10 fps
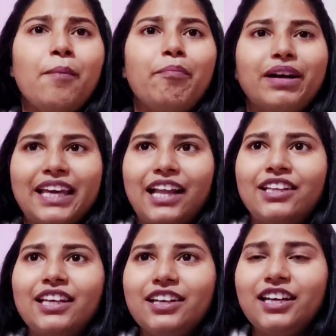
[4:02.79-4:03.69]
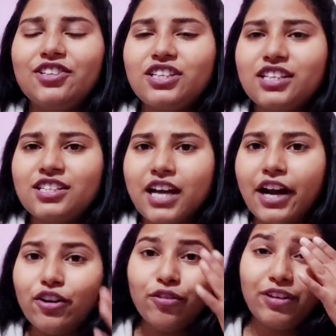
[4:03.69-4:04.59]
But Catholic religion is
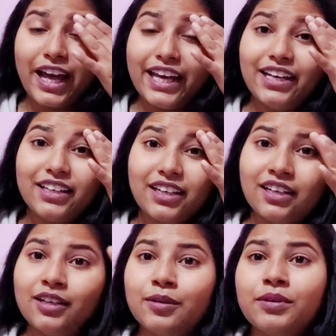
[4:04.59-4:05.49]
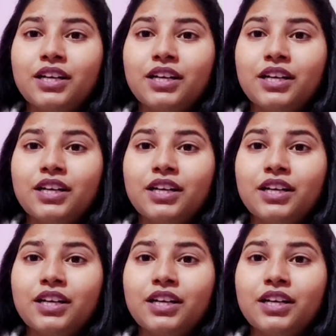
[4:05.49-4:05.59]
kind of like a